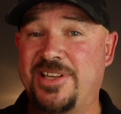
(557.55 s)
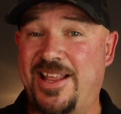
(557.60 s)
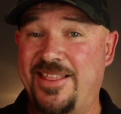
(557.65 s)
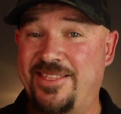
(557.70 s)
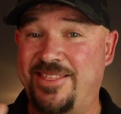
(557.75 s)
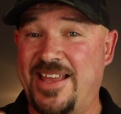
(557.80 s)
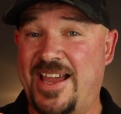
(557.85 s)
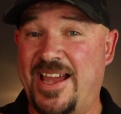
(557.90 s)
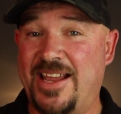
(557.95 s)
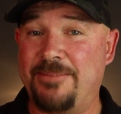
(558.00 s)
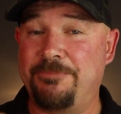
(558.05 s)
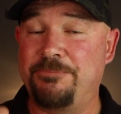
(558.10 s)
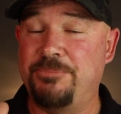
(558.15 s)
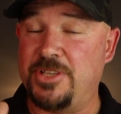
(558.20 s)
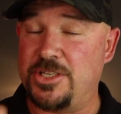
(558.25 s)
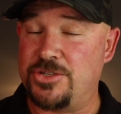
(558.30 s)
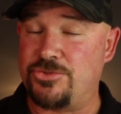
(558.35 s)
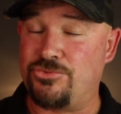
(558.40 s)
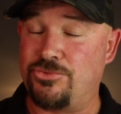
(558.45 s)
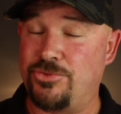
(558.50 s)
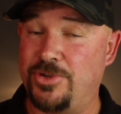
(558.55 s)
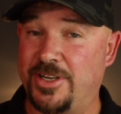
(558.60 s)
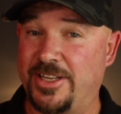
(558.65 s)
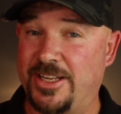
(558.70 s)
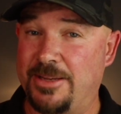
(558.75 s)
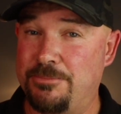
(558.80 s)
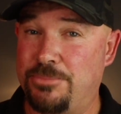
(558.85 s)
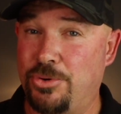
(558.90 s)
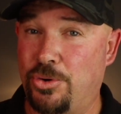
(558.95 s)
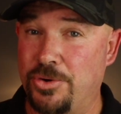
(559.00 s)
and that is really
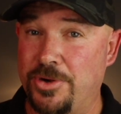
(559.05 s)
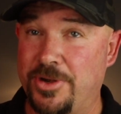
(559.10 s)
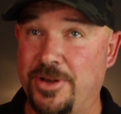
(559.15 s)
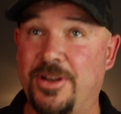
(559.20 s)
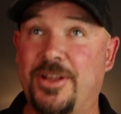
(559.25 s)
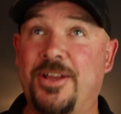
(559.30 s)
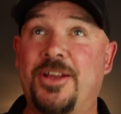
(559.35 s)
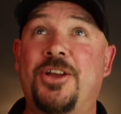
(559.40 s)
important.